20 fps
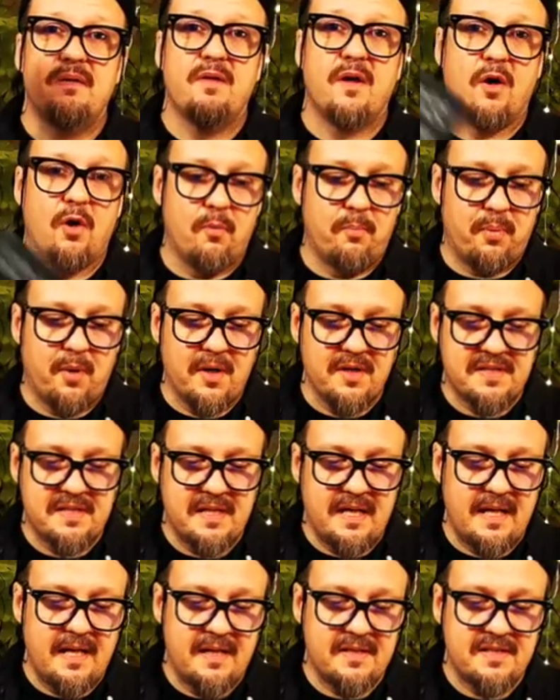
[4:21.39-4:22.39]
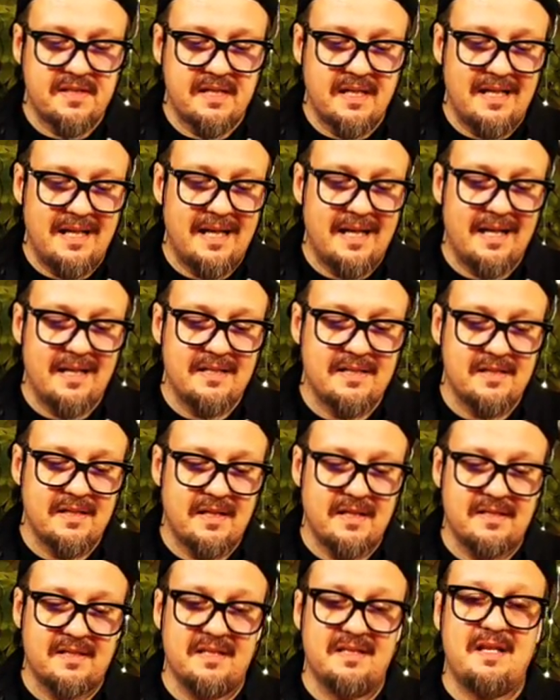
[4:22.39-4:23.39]
the whole process. You get a
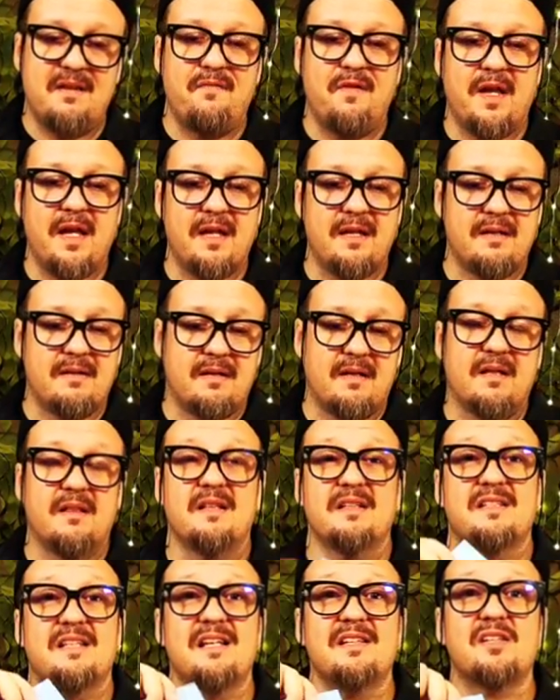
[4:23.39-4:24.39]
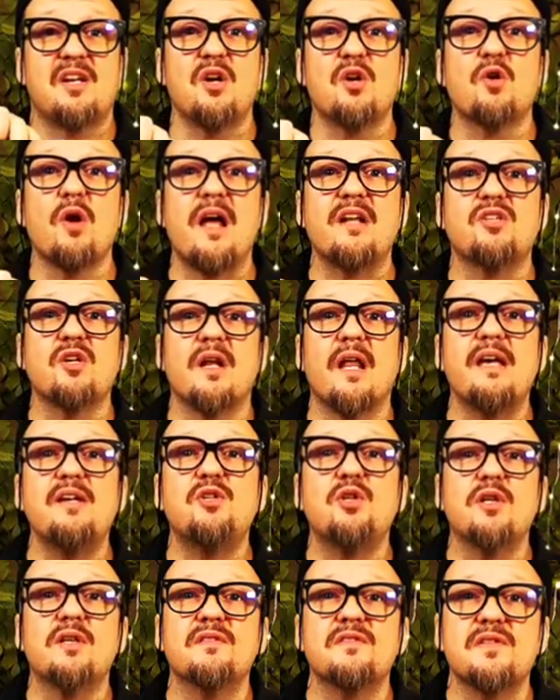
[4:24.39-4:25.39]
certificate that says,
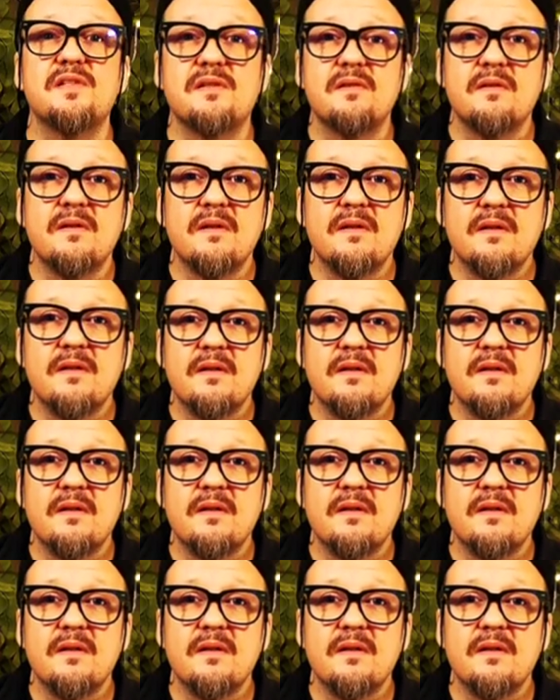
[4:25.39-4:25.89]
congratulations.